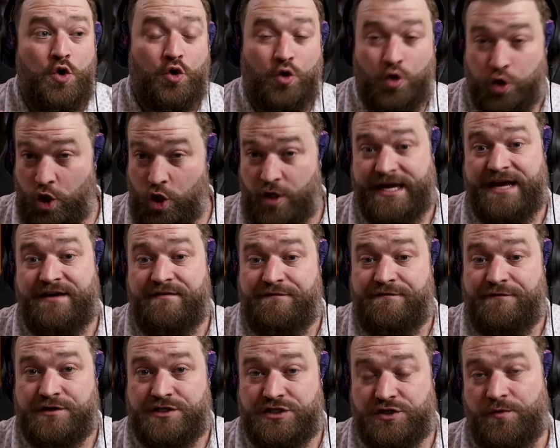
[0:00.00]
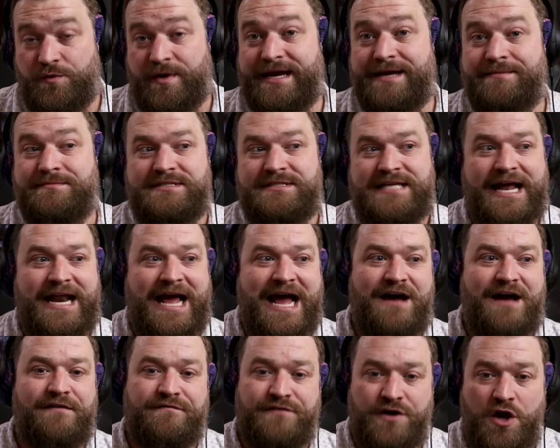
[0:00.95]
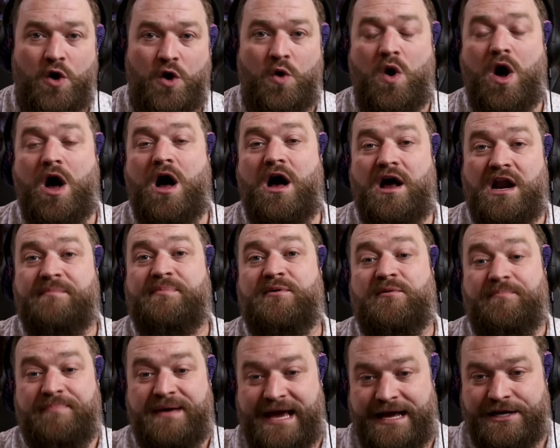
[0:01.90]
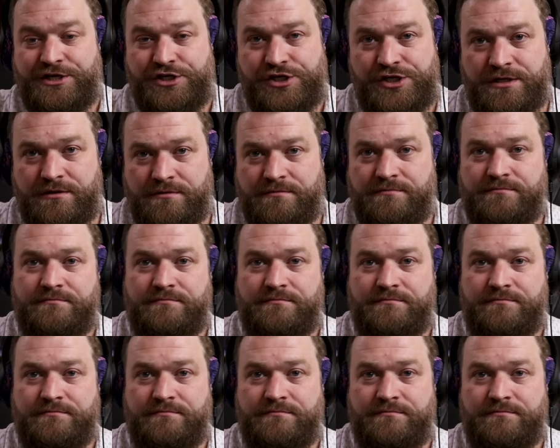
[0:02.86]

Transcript: looking for screams that have no audible pitch